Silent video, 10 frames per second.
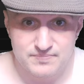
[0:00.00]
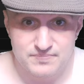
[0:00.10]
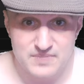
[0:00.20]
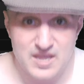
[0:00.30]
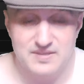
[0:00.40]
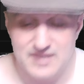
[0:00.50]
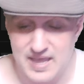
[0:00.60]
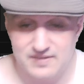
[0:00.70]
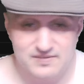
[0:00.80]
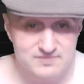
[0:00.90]
not
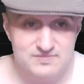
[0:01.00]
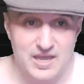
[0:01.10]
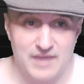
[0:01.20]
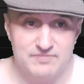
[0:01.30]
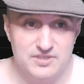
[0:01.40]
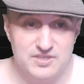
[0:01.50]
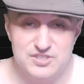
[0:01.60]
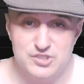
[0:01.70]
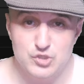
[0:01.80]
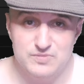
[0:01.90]
yet. I have to
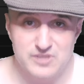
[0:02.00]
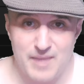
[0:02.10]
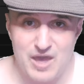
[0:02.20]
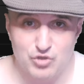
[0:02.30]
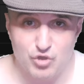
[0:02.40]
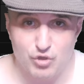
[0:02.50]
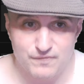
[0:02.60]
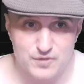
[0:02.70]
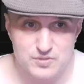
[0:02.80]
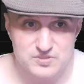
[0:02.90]
consume some alcohol
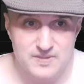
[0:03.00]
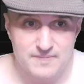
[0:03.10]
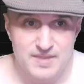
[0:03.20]
first.